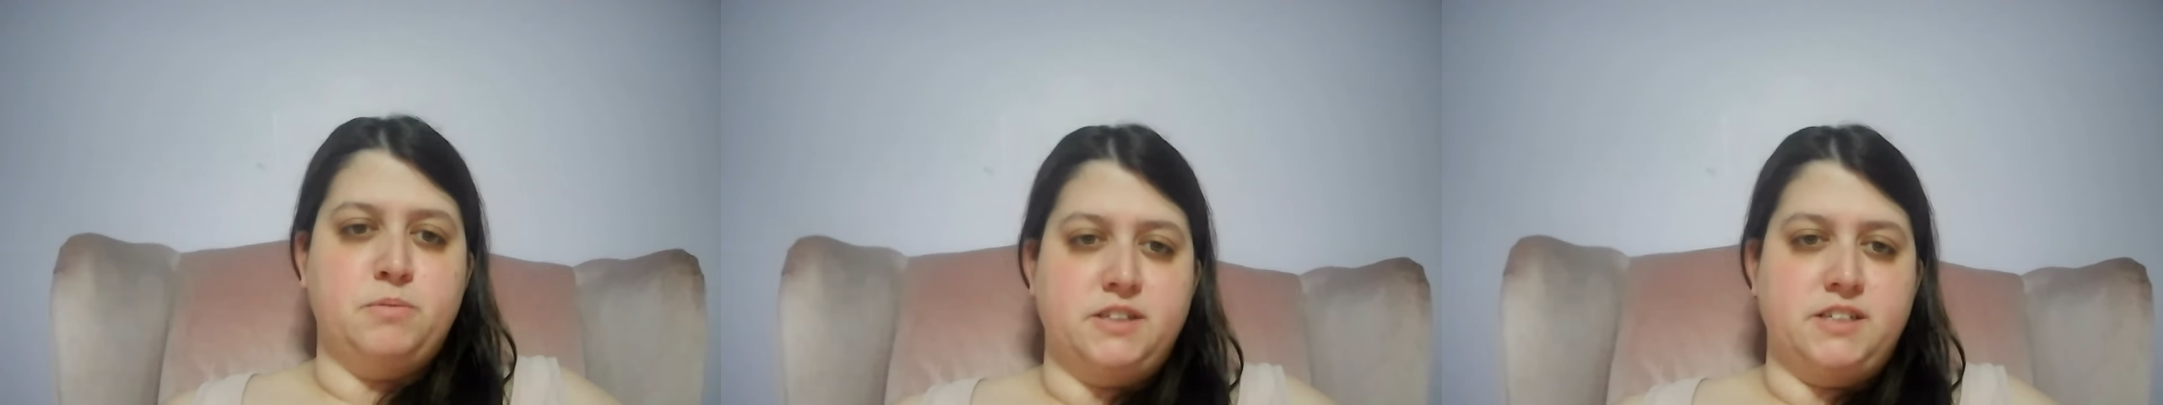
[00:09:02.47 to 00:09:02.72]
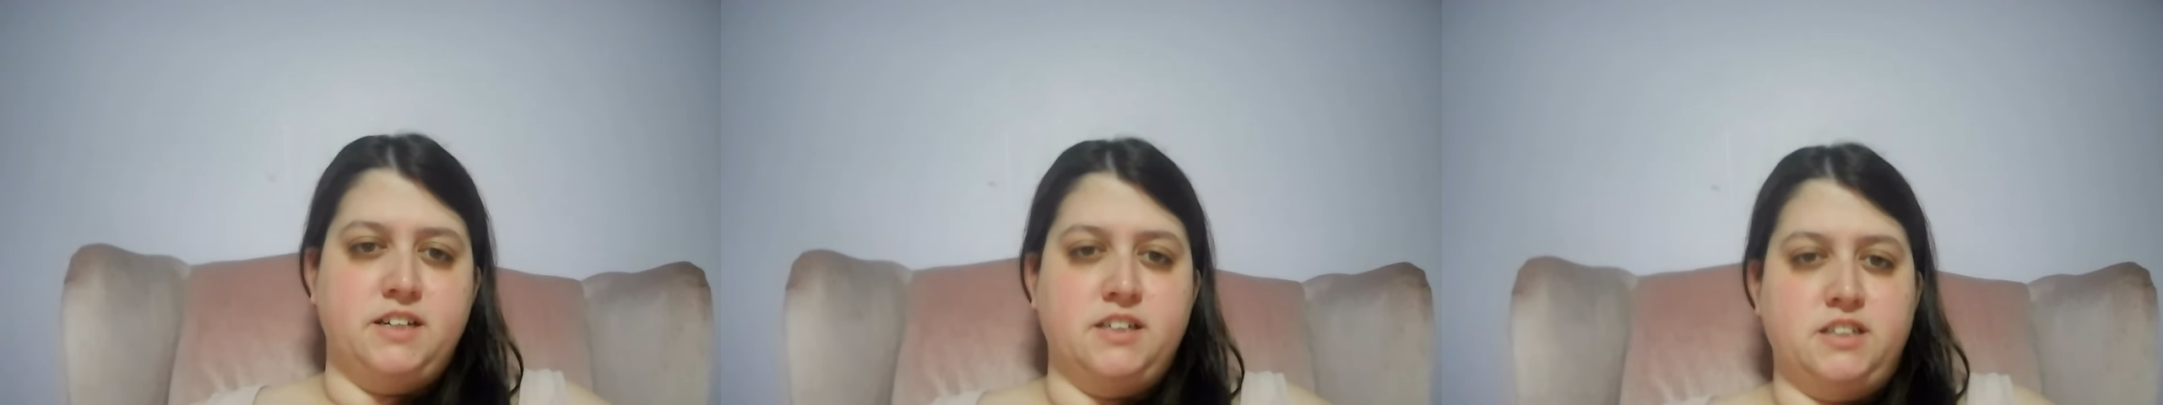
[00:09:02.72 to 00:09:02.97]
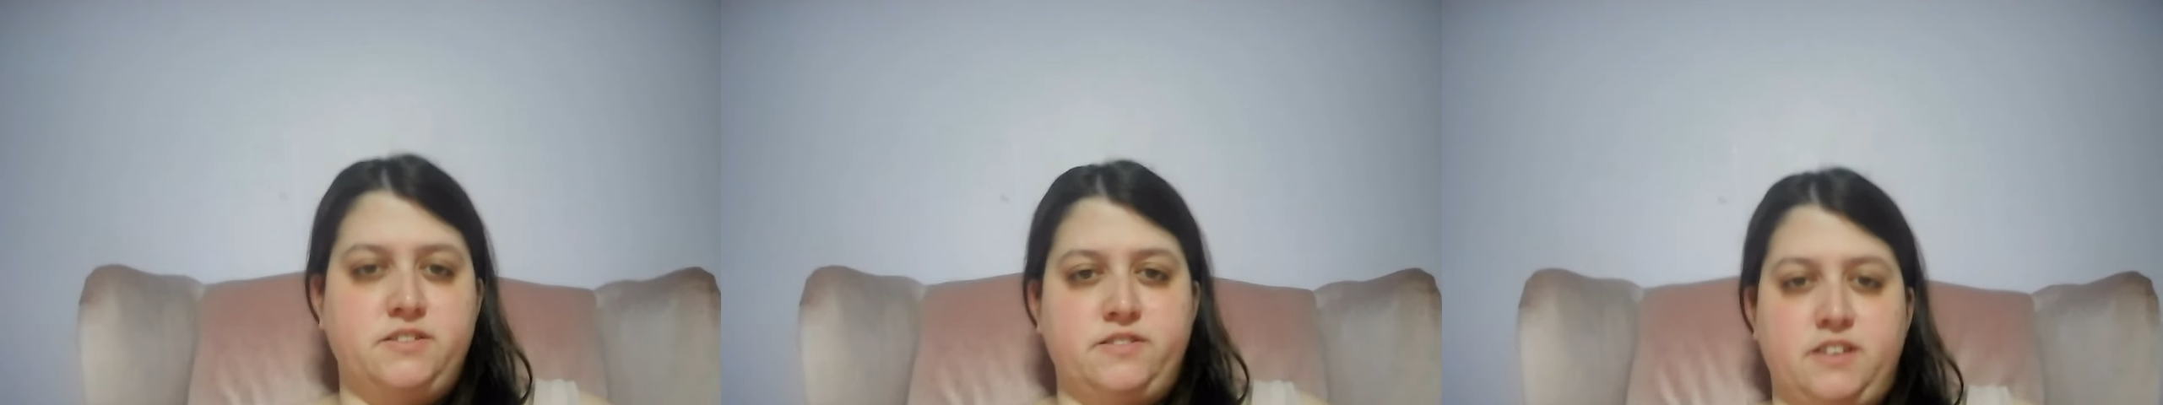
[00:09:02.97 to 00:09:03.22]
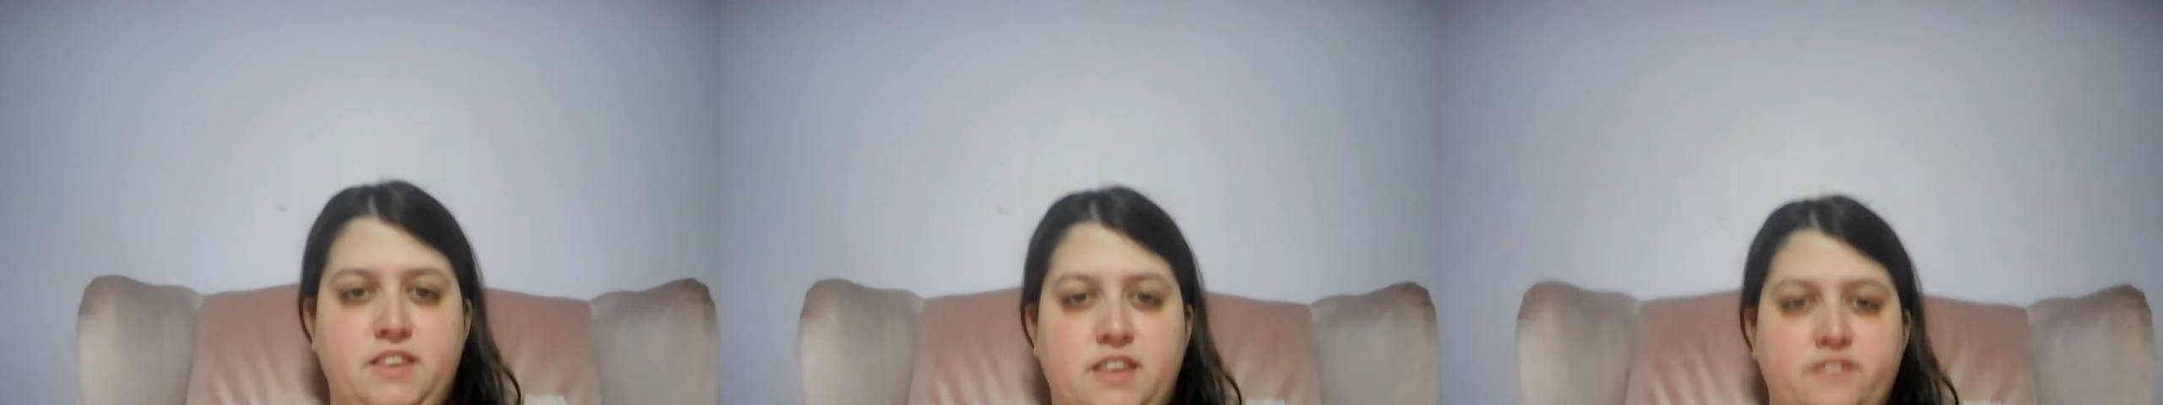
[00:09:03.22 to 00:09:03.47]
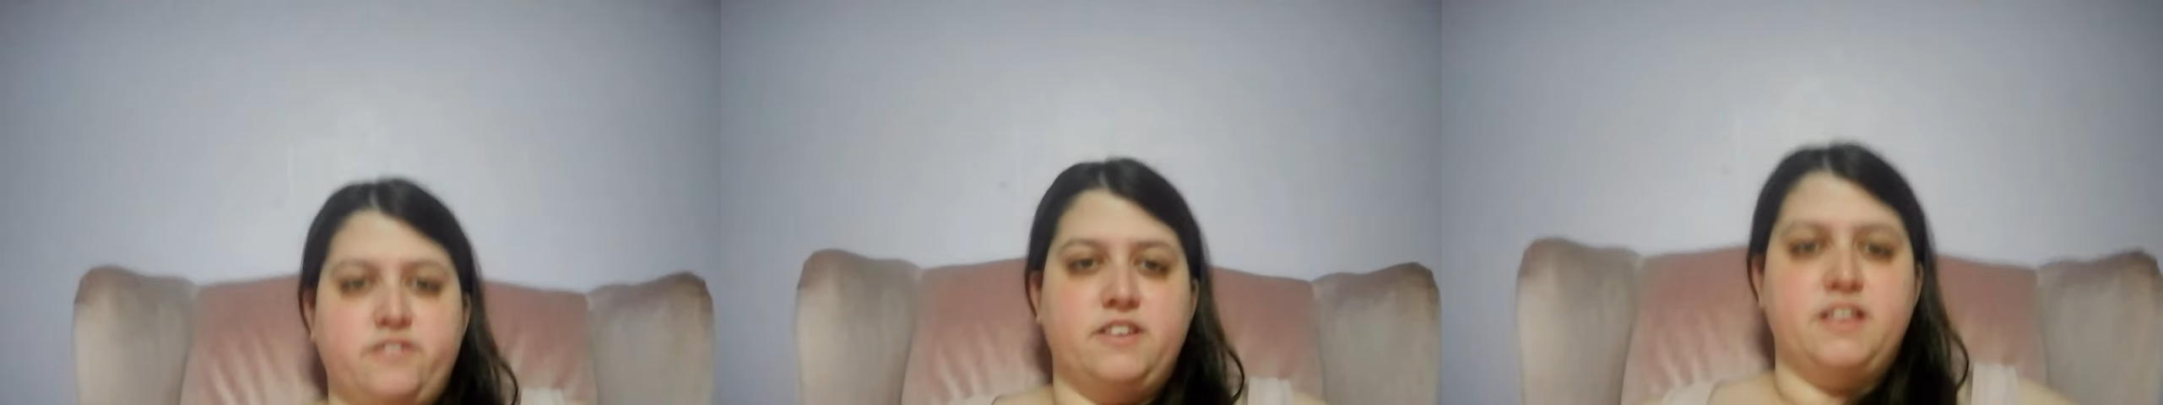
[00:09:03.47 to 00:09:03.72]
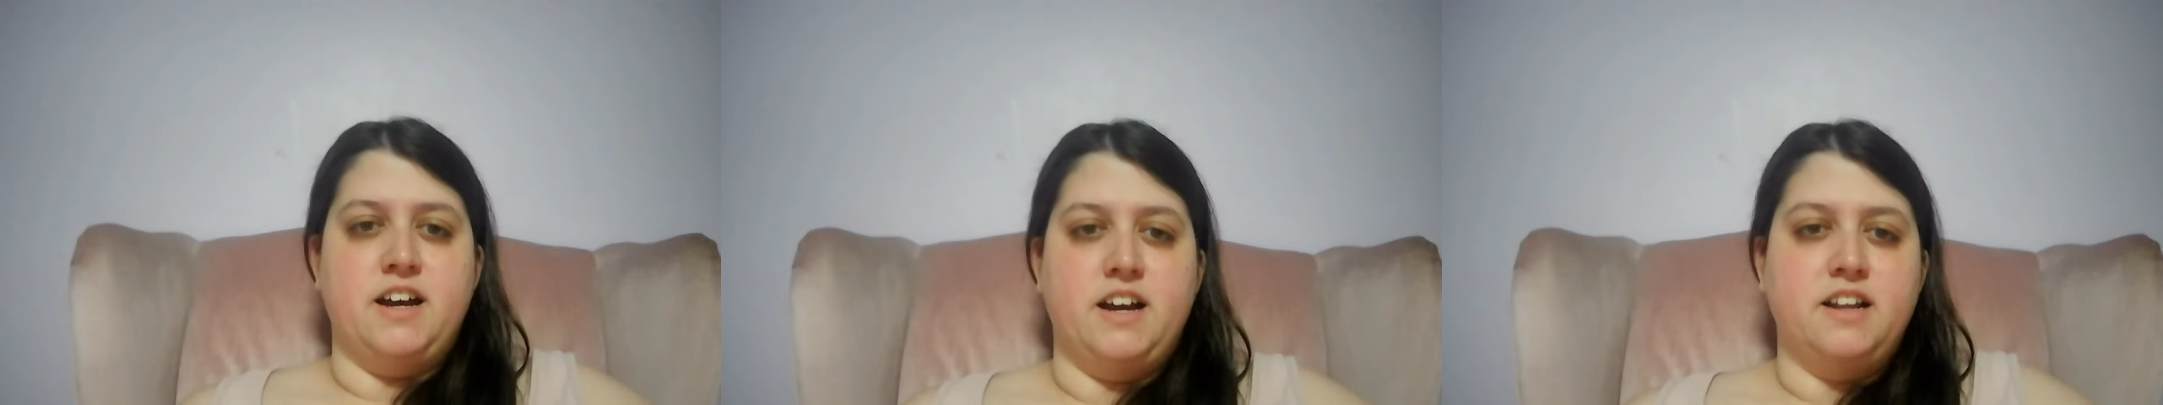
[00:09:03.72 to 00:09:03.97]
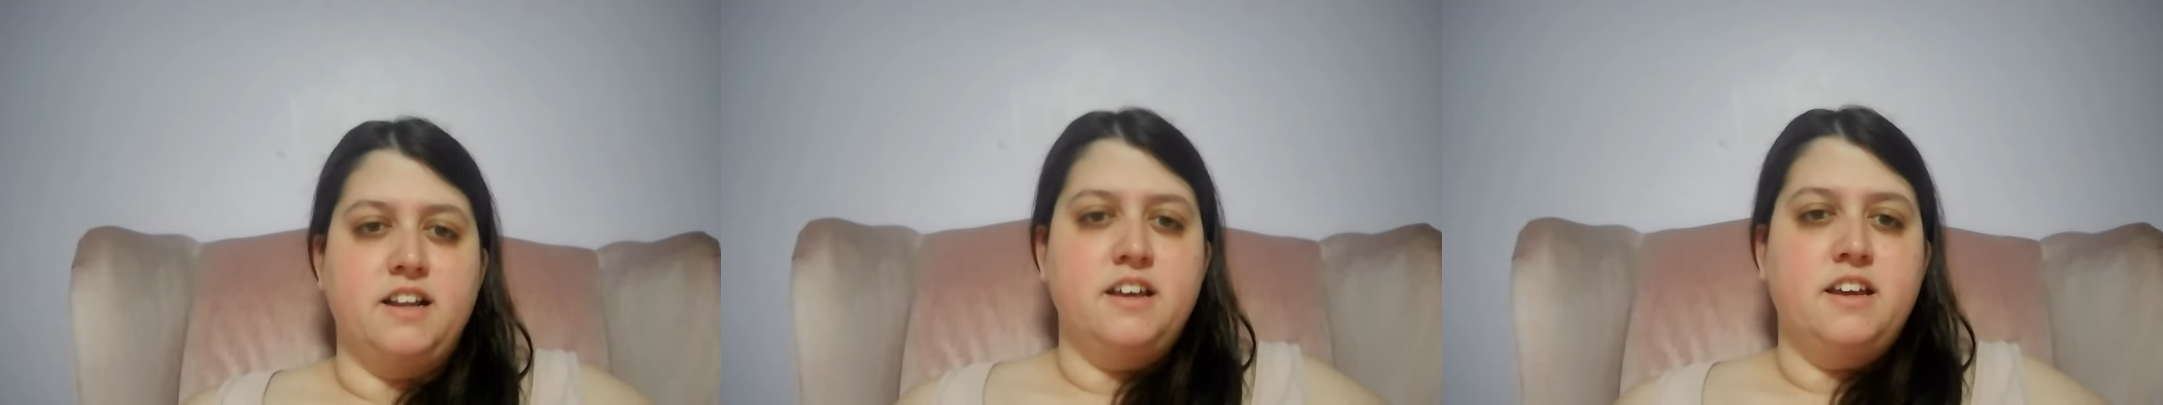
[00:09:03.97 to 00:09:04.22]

percentage for that.